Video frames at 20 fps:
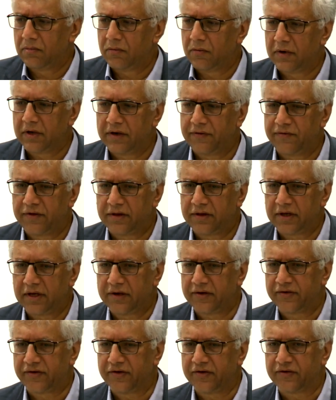one of the
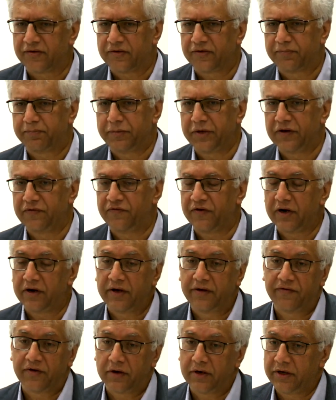things that's been
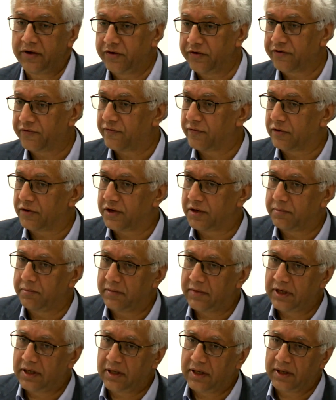very, very useful to
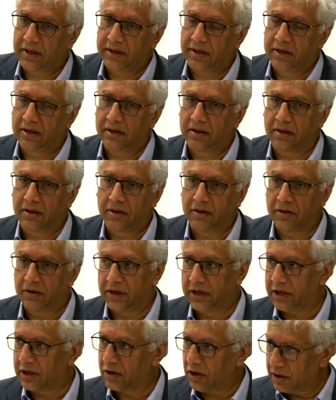me in
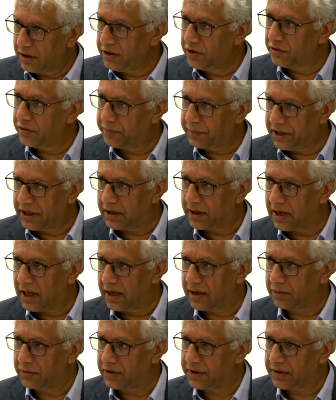learning non-European
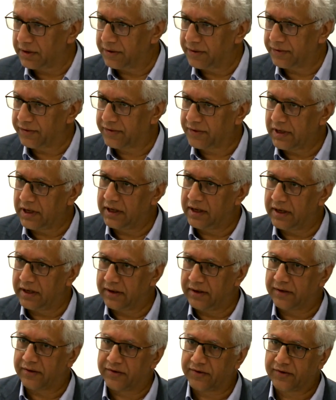languages
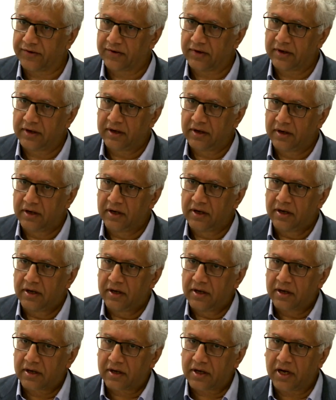is
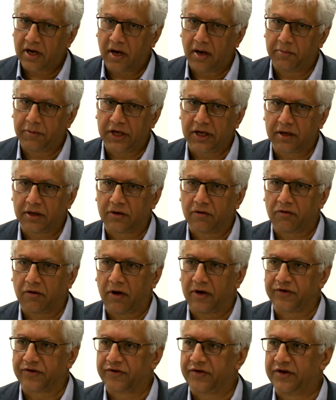coming
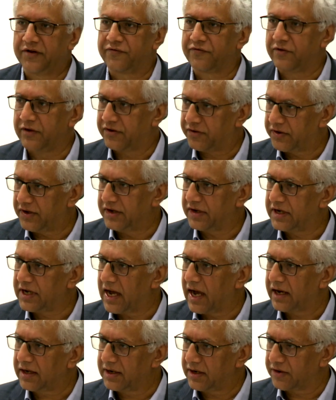across different
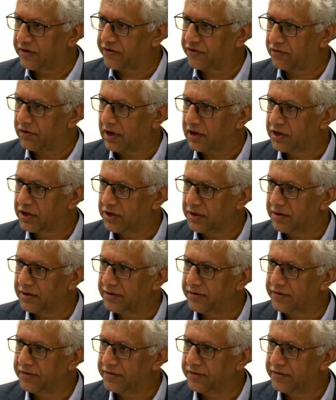syntactic structures